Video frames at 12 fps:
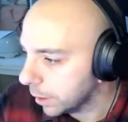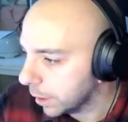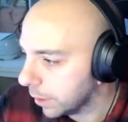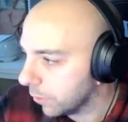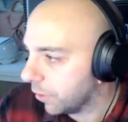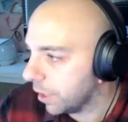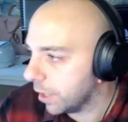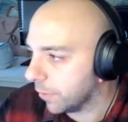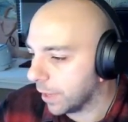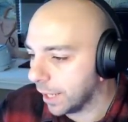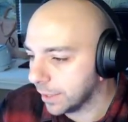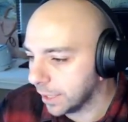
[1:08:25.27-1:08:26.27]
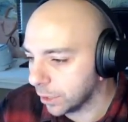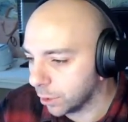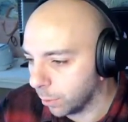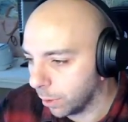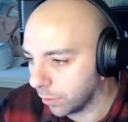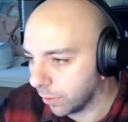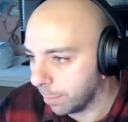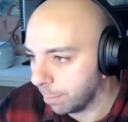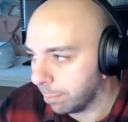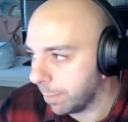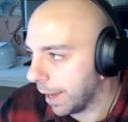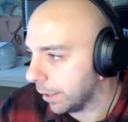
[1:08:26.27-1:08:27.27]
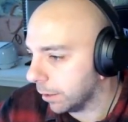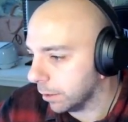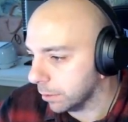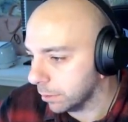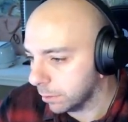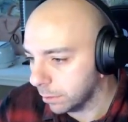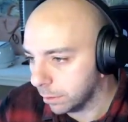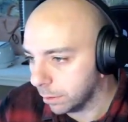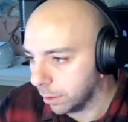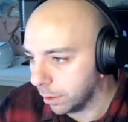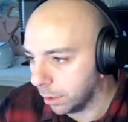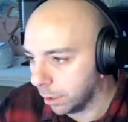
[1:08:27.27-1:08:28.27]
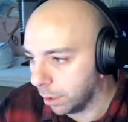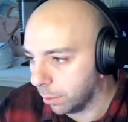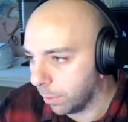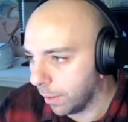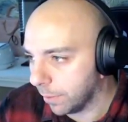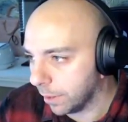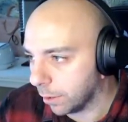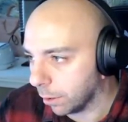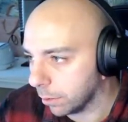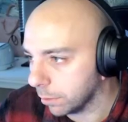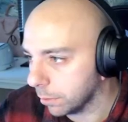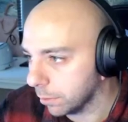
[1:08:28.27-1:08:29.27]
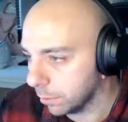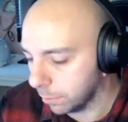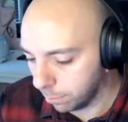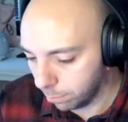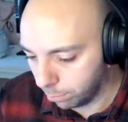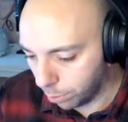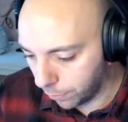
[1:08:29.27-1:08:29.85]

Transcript: And see if that texture works any better. Uh, where have they gone? Blue